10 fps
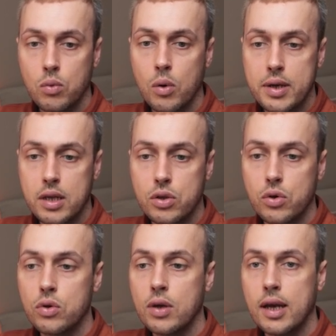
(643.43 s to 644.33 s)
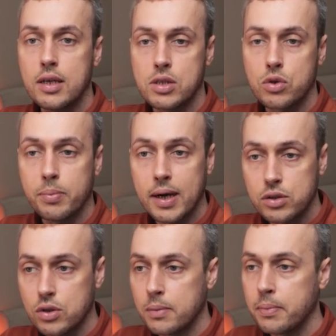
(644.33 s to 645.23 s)
What we can do is go
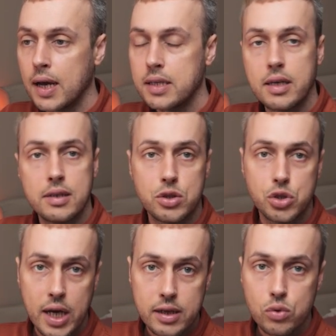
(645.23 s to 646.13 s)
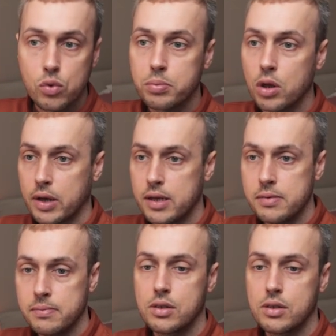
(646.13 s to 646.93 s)
back to the PyTest Django plugin.